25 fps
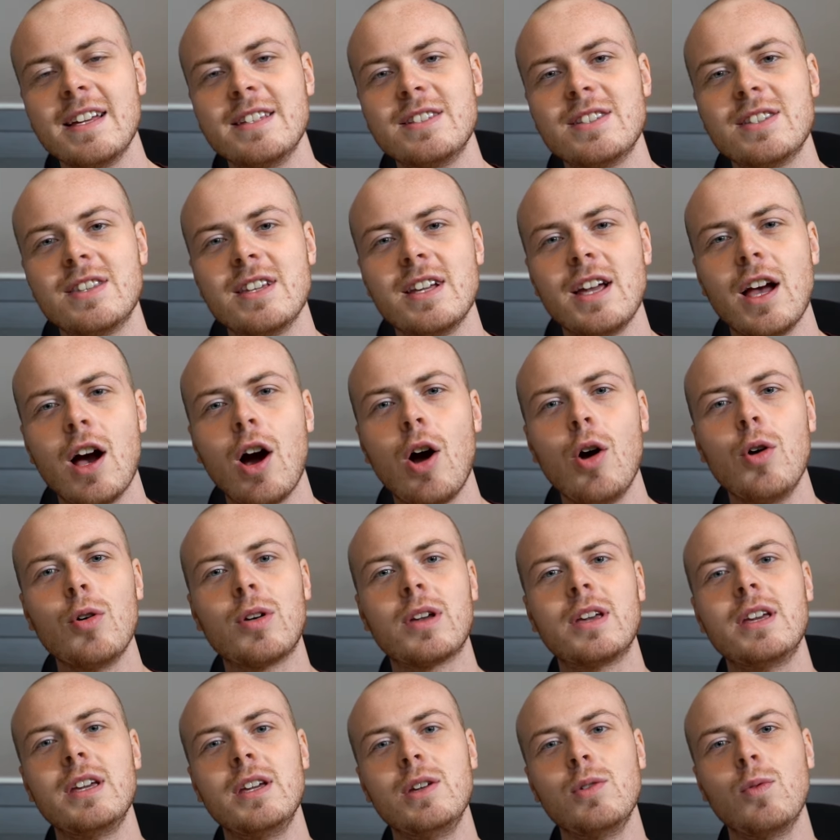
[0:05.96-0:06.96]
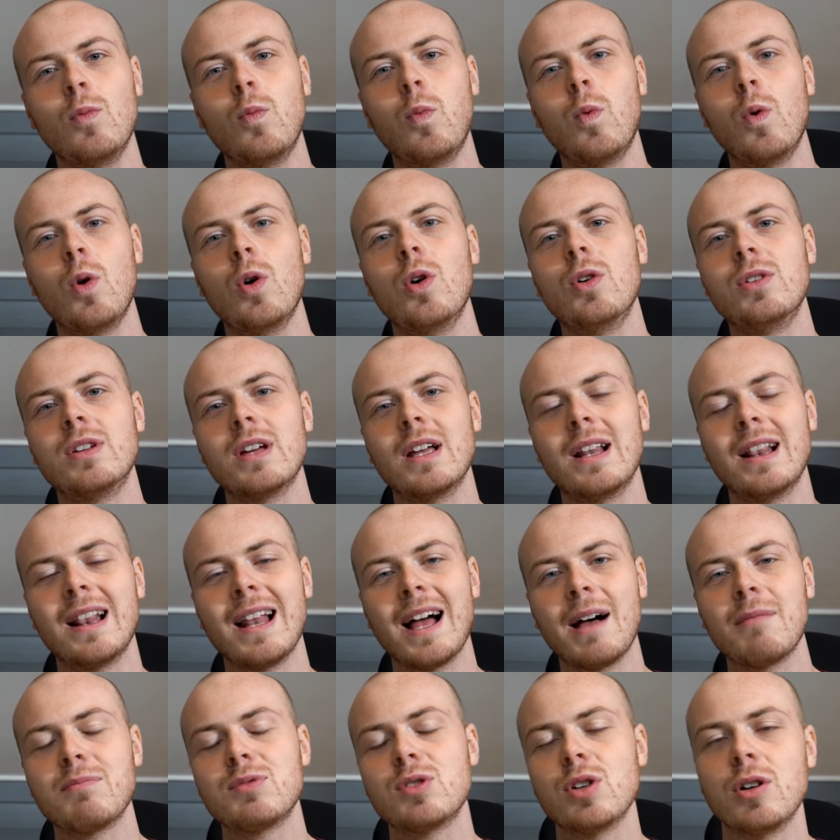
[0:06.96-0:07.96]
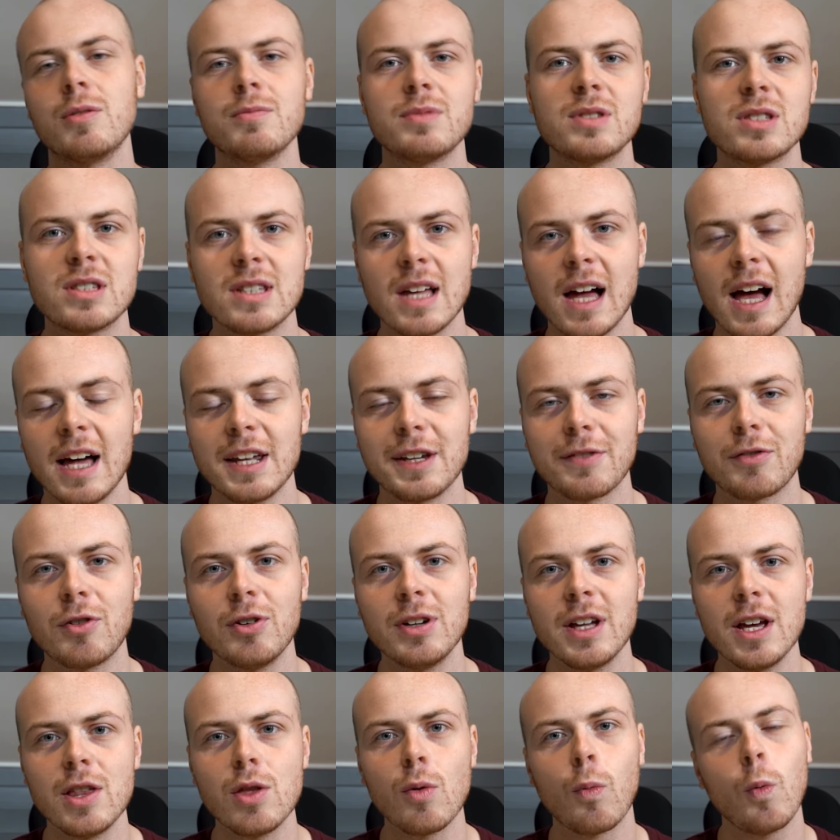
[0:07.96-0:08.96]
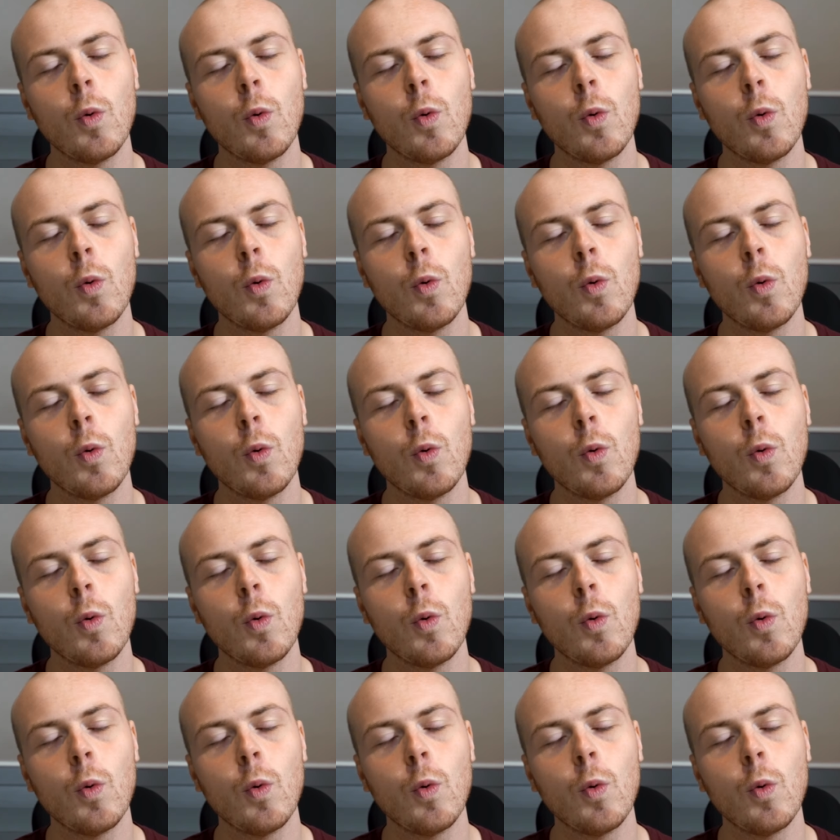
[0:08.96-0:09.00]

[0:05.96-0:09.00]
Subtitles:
is the OAKYWOOD laptop stand. I've got it in the